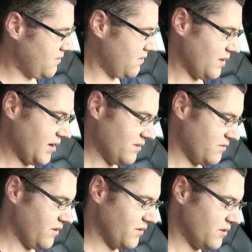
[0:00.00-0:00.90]
that is
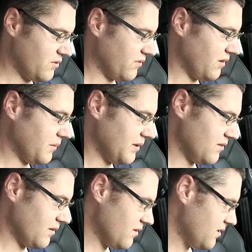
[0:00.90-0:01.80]
very useful in
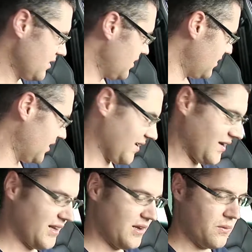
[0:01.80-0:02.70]
winter. You can
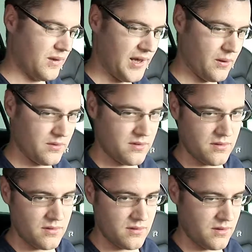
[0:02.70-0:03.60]
get it without,
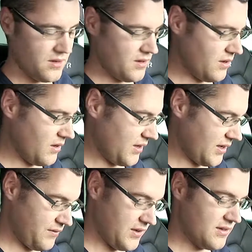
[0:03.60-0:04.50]
you can
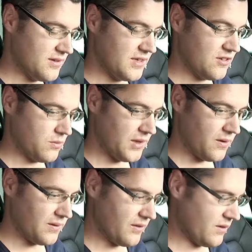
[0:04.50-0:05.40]
have heated seats
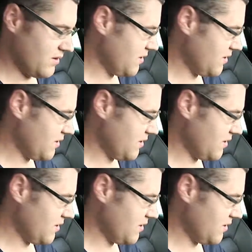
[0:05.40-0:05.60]
without leather,